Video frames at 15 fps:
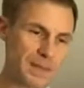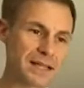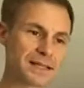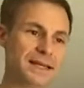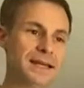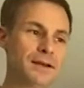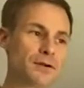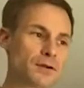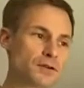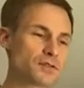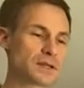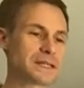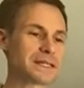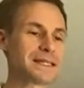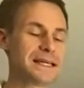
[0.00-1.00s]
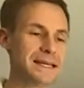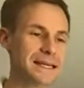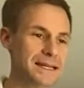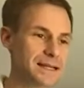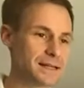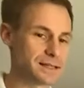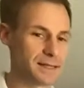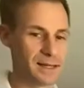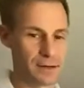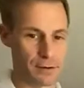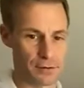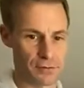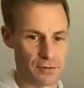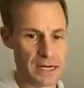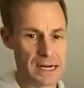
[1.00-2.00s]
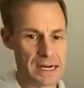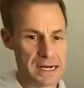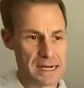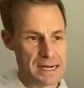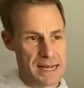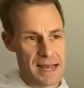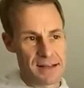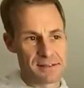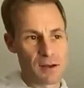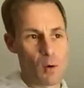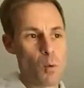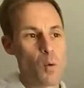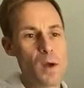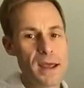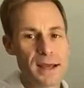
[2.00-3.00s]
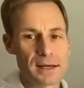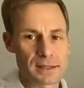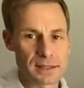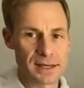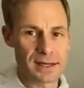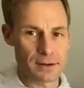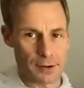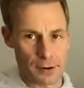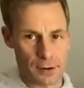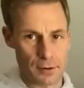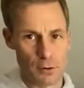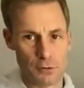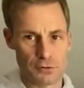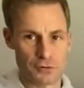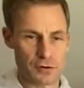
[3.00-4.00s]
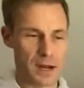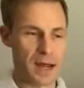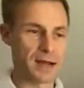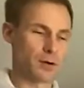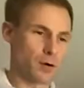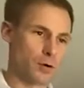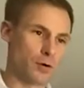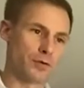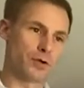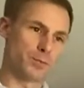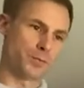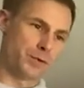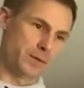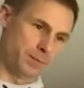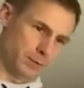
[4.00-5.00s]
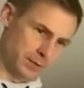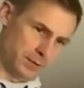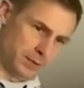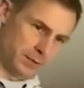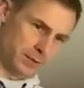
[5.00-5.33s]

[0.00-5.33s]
Leaders lead leaders. It's a weak leader who's trying to hold their people.